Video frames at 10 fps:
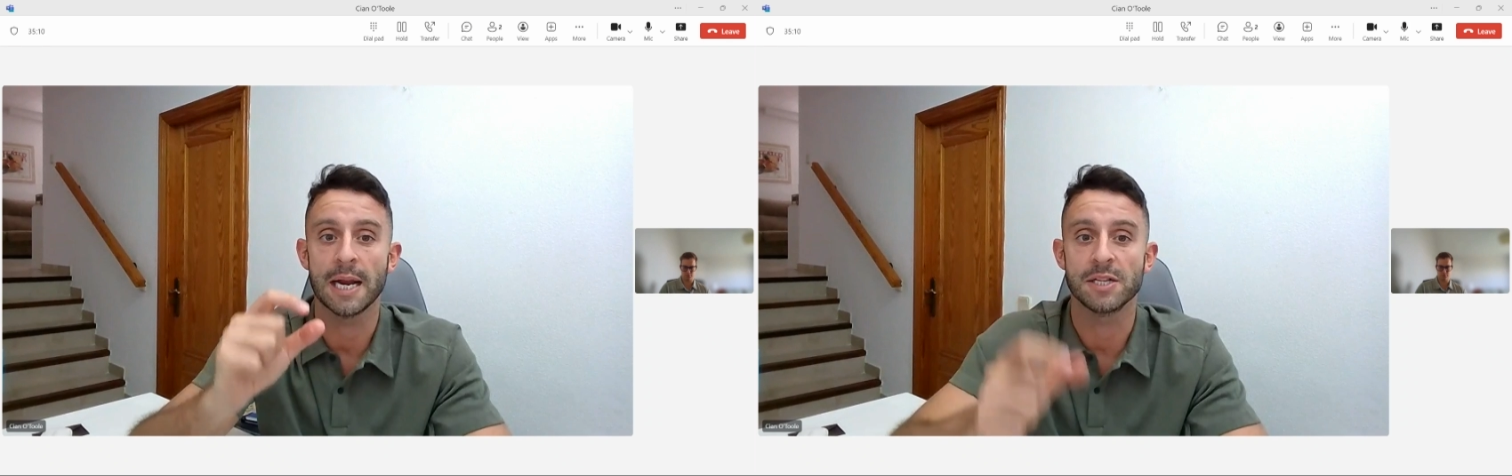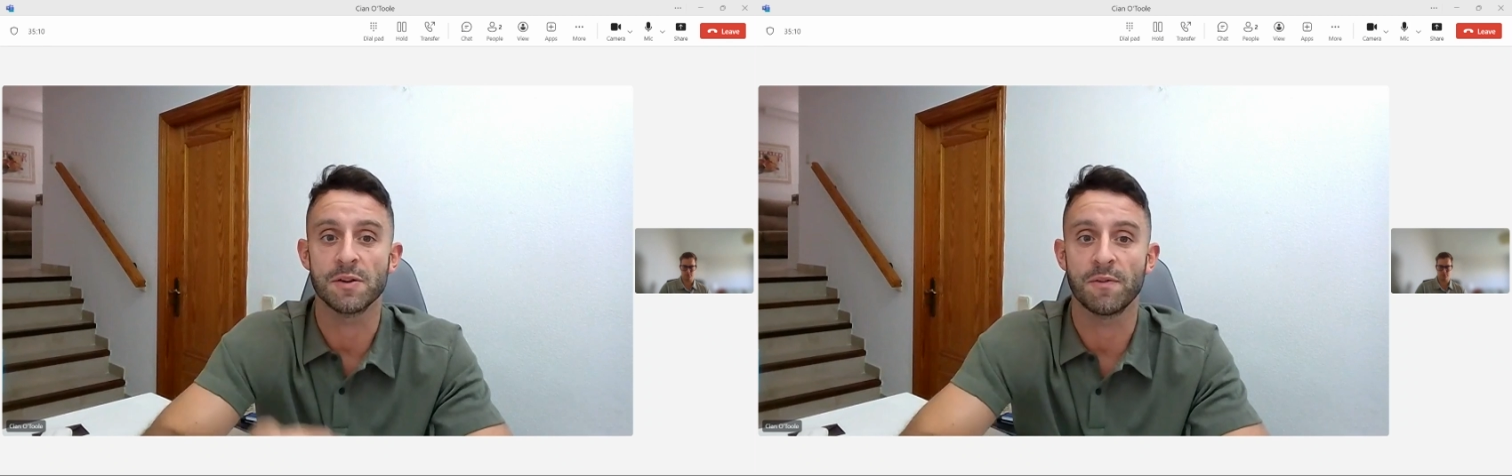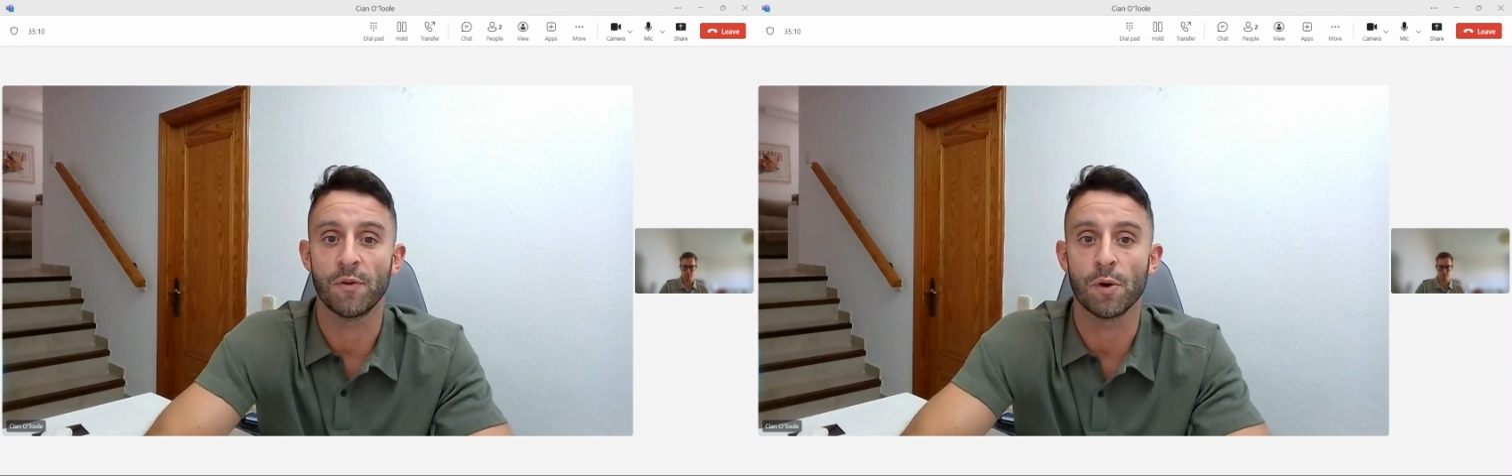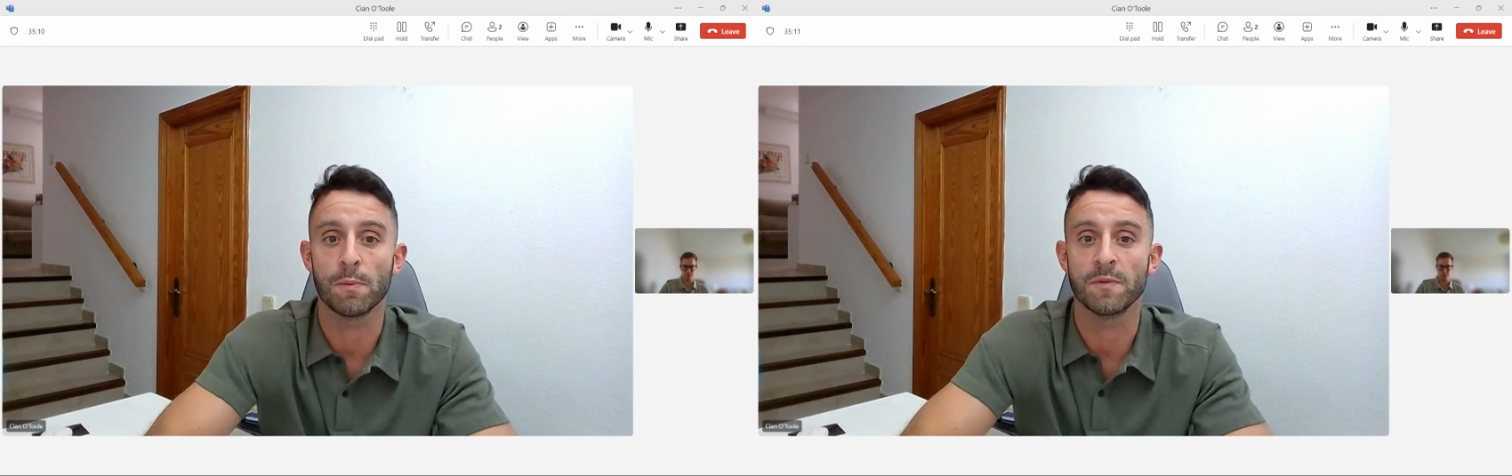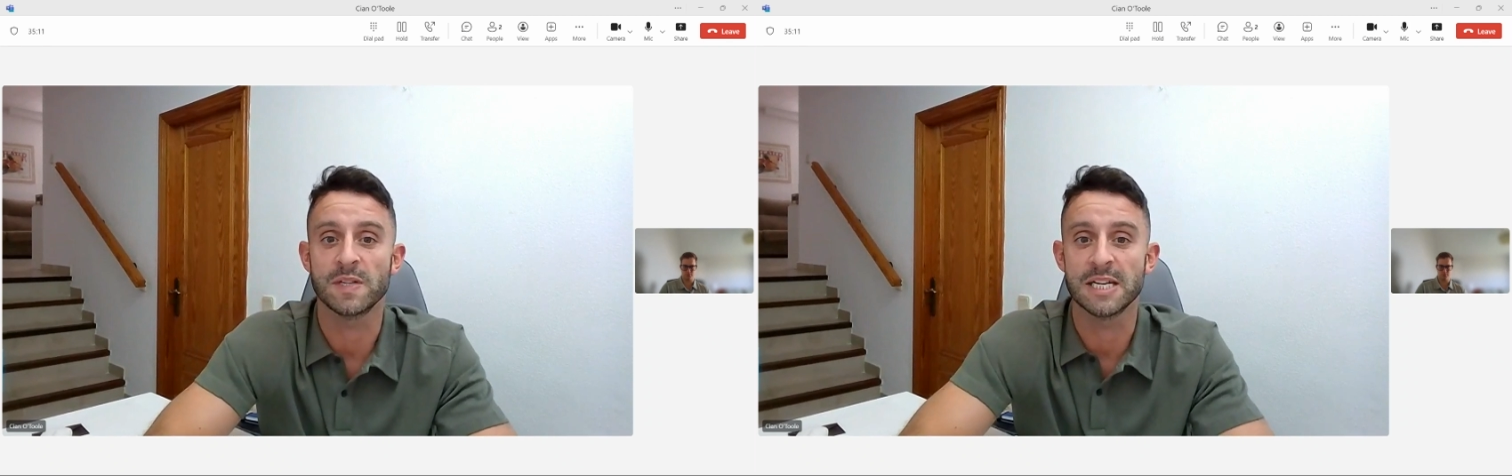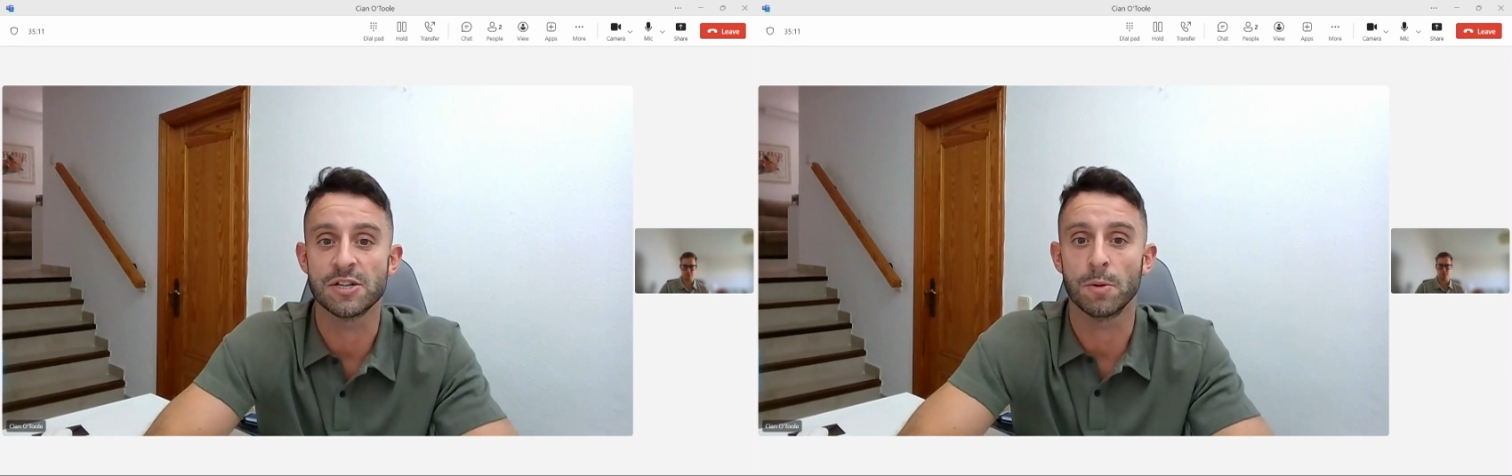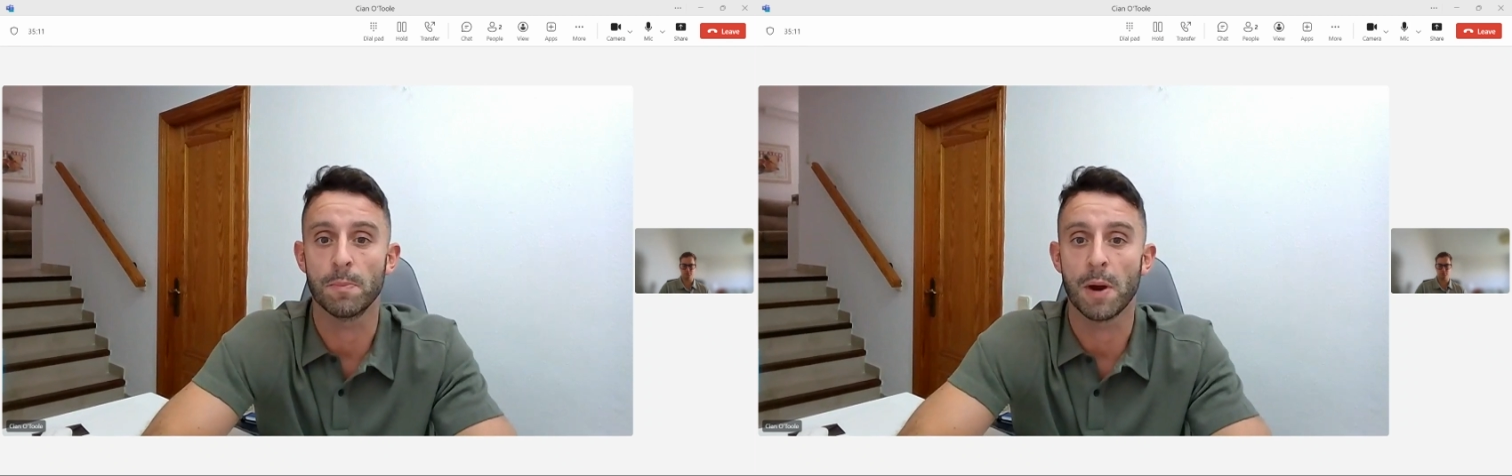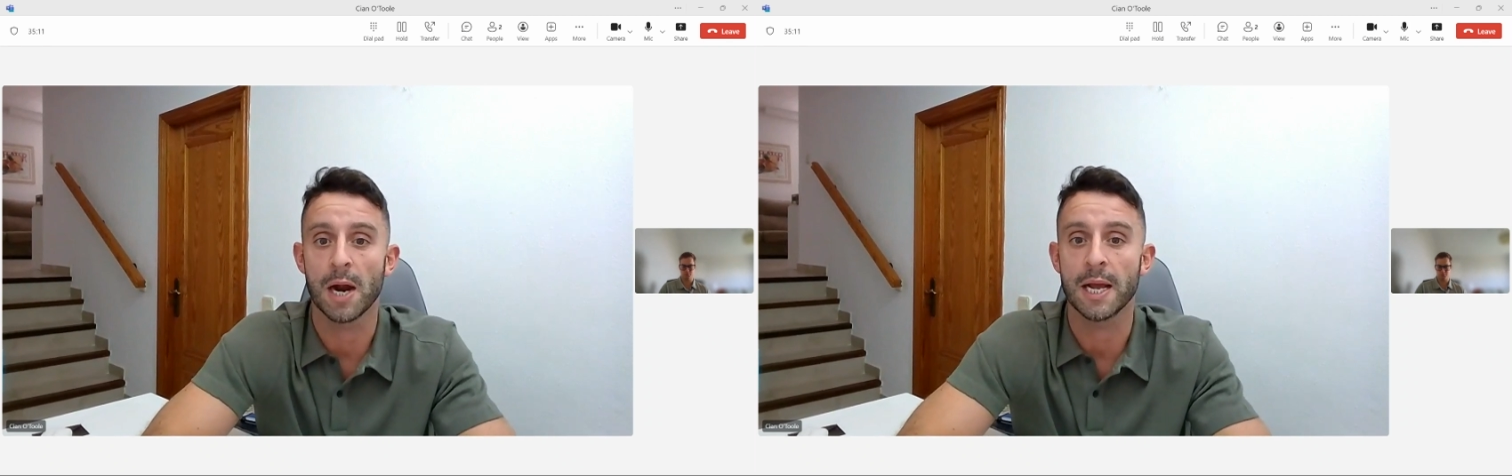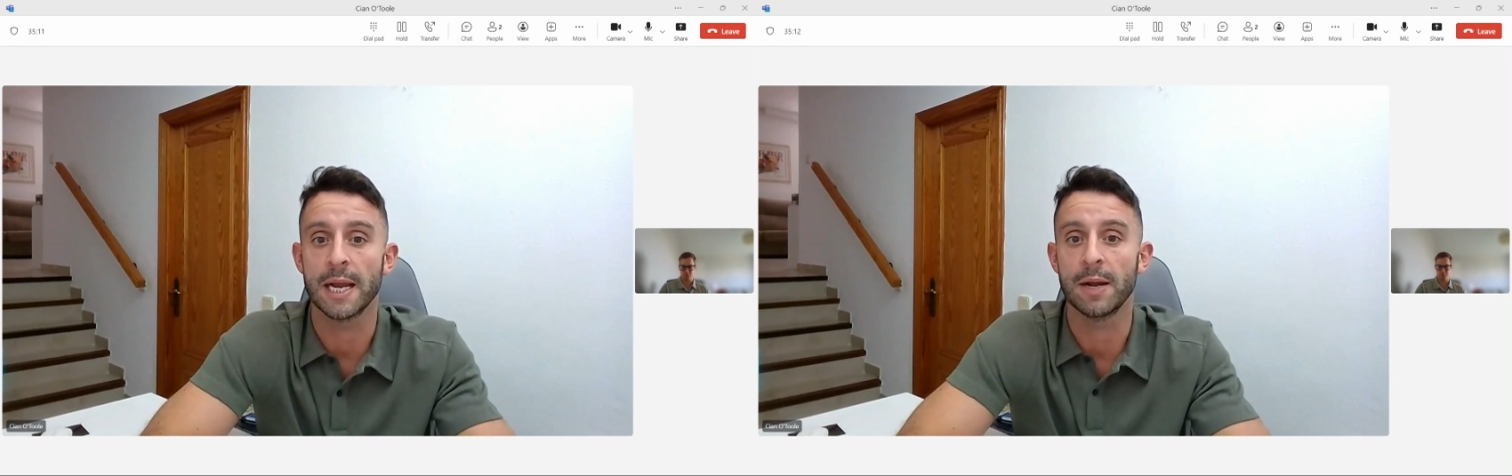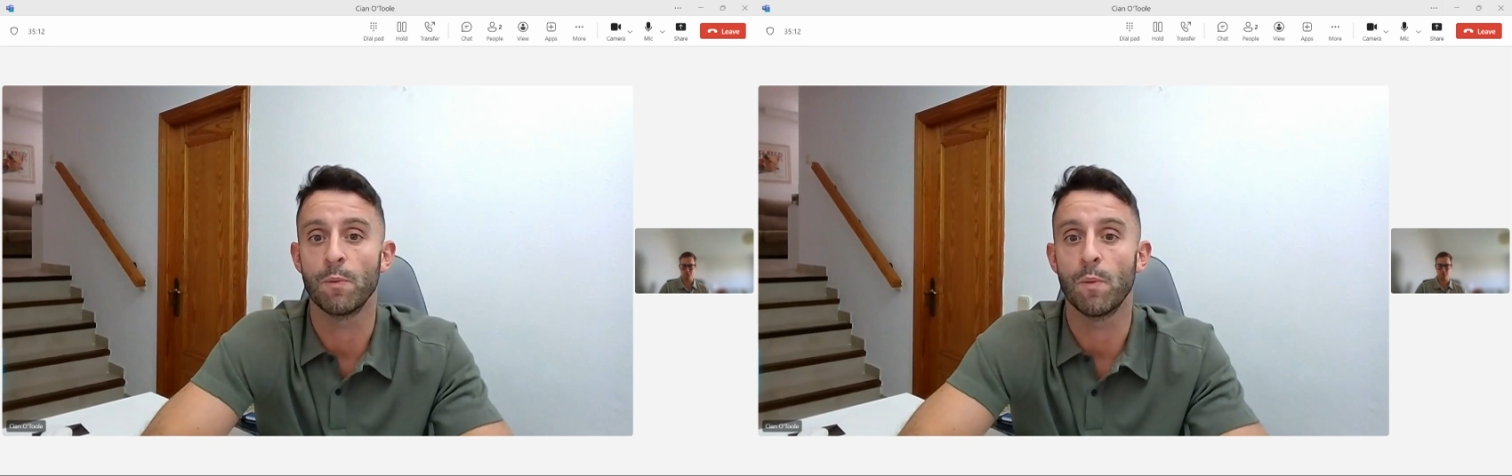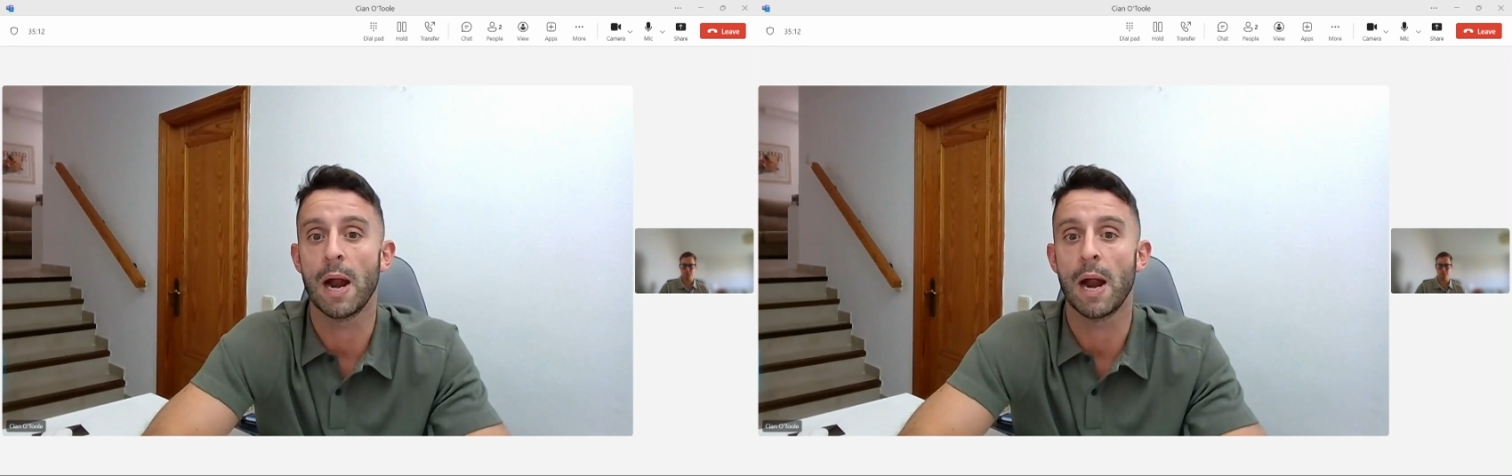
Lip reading: and it's a form of digital marketing